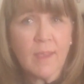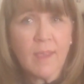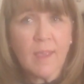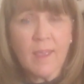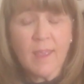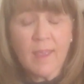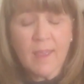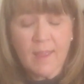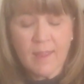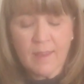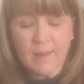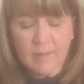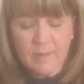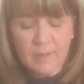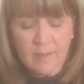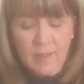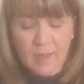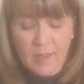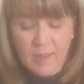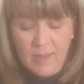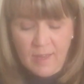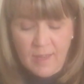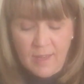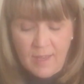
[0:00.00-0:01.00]
And
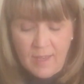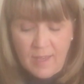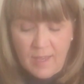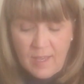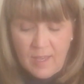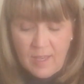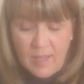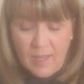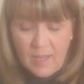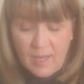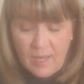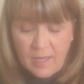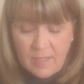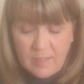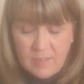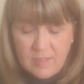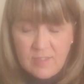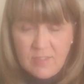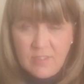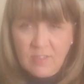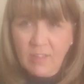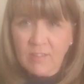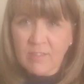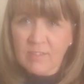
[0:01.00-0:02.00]
I
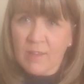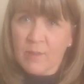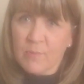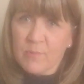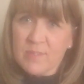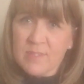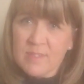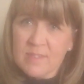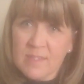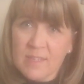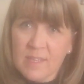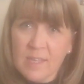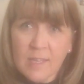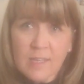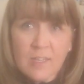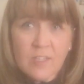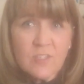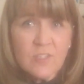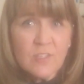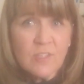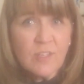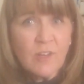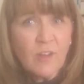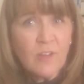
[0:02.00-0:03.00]
just thought that was neat
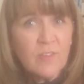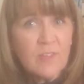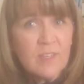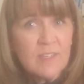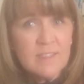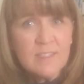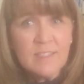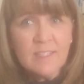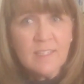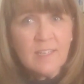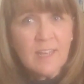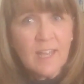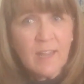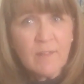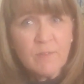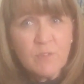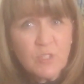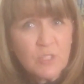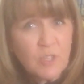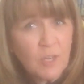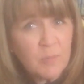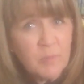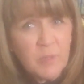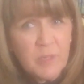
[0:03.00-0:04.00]
because, you know, they didn't have
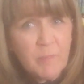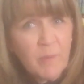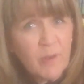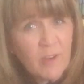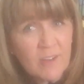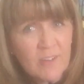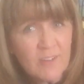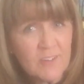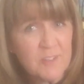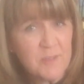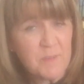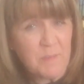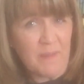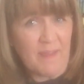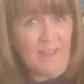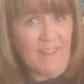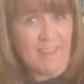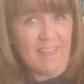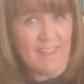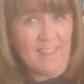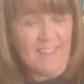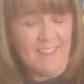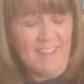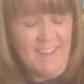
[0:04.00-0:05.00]
Sharpie markers
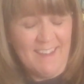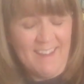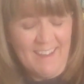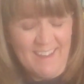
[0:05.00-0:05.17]
back then